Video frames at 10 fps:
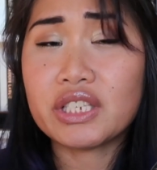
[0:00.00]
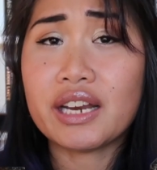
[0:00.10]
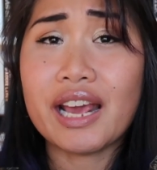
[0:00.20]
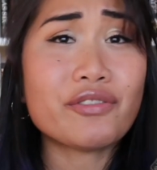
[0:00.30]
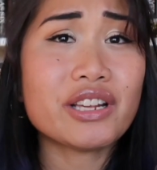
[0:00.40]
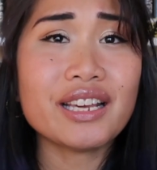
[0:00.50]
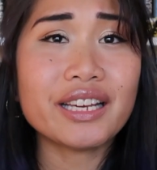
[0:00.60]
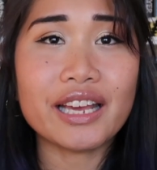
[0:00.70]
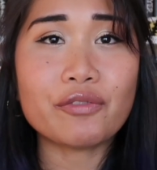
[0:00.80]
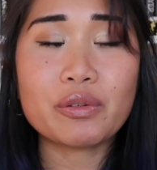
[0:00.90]
and everything
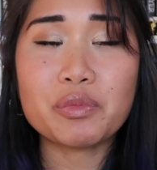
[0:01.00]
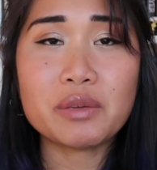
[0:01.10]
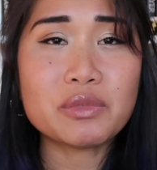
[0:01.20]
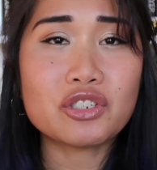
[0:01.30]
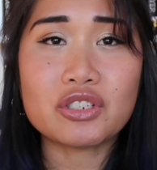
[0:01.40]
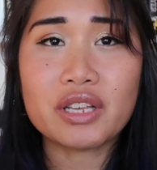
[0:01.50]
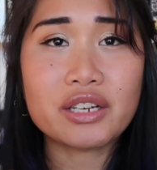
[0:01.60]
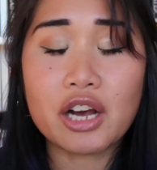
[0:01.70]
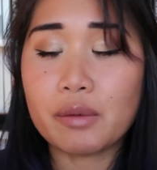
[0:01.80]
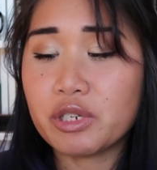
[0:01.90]
I get from them is just
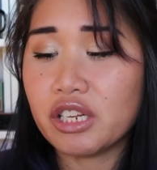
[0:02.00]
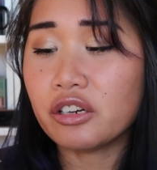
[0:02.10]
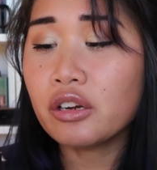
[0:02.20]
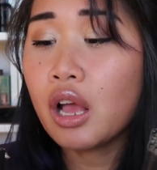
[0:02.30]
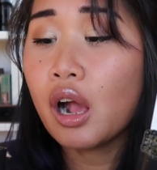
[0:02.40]
like top tier.